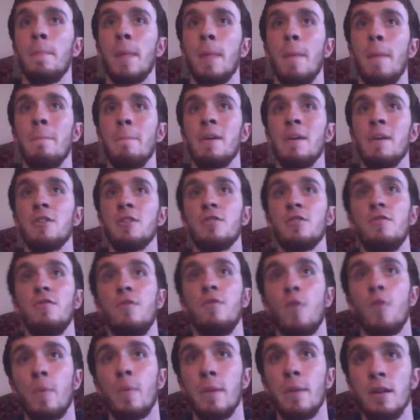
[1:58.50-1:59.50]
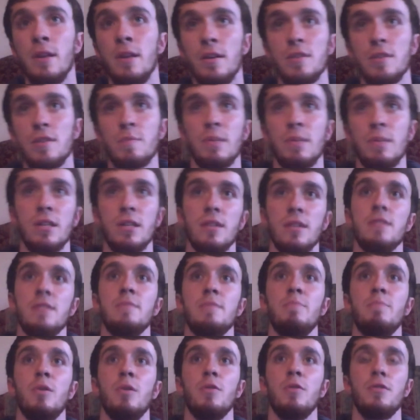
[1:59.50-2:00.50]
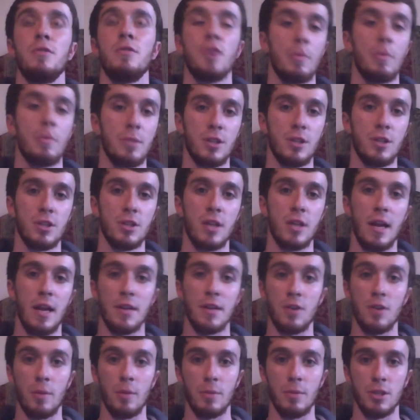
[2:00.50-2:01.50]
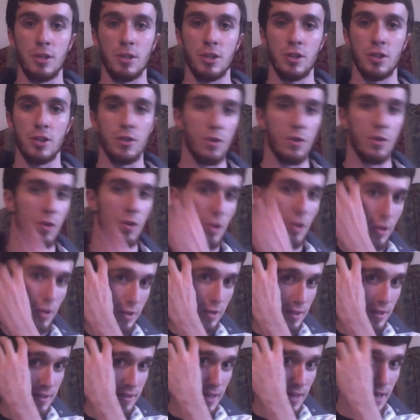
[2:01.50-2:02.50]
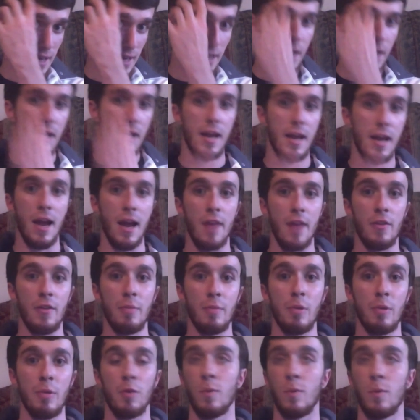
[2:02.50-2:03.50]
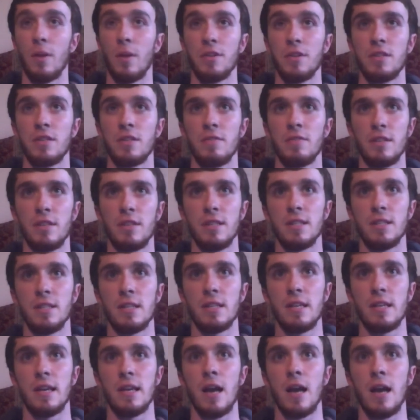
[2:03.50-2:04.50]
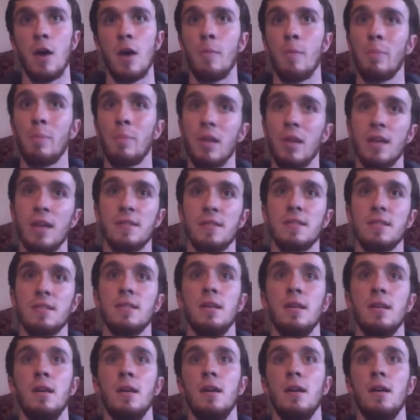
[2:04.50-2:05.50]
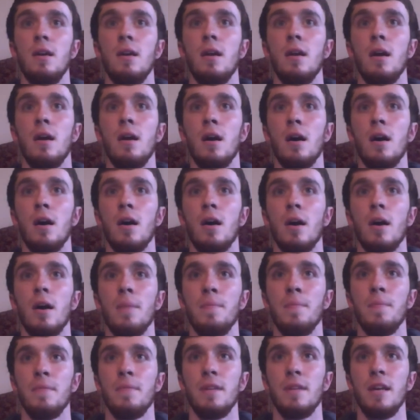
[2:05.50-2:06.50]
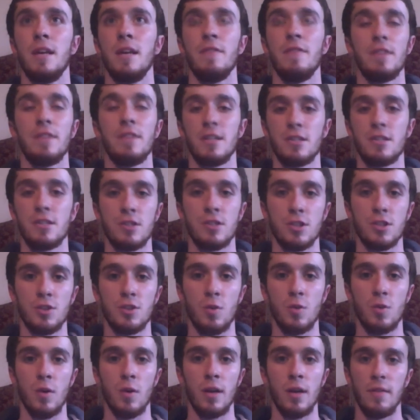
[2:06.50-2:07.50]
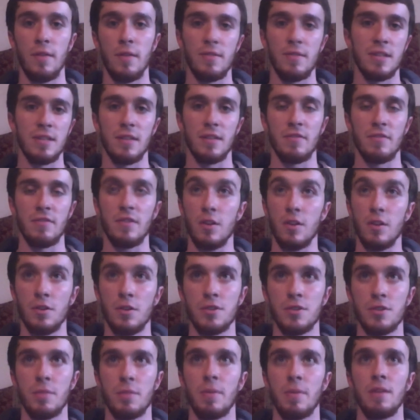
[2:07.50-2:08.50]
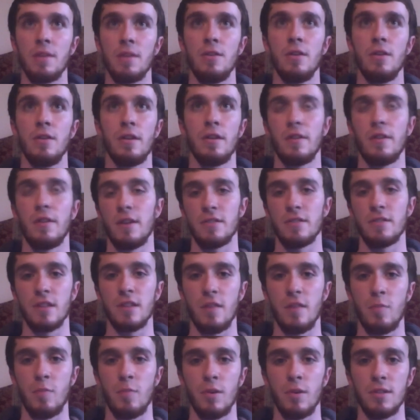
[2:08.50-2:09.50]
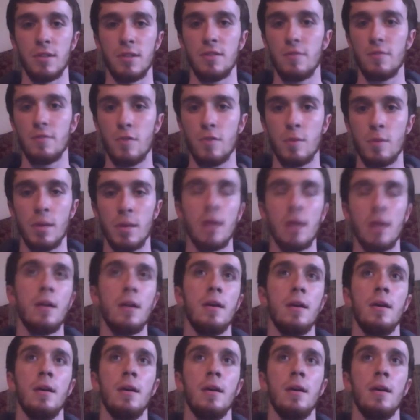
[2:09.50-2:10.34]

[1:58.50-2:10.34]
Magic Formula is because both Dark Magician and Dark Magician Girl are in this deck, and they're both relatively easy to get out. Plus, if it gets destroyed, if it's on the field or something, you get 1,000 life points, freebie.